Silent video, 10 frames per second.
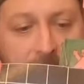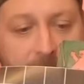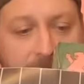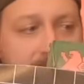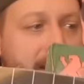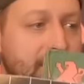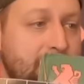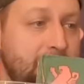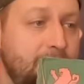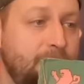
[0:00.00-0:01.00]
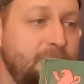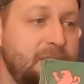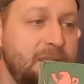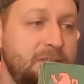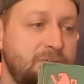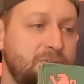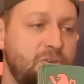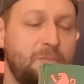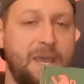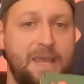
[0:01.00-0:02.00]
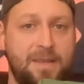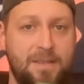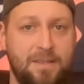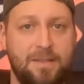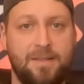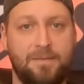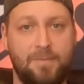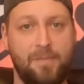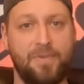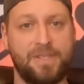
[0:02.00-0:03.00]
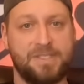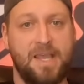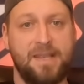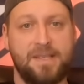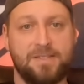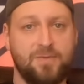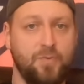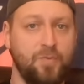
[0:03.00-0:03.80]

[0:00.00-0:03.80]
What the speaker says: and they didn't do too bad. Remember, this gun is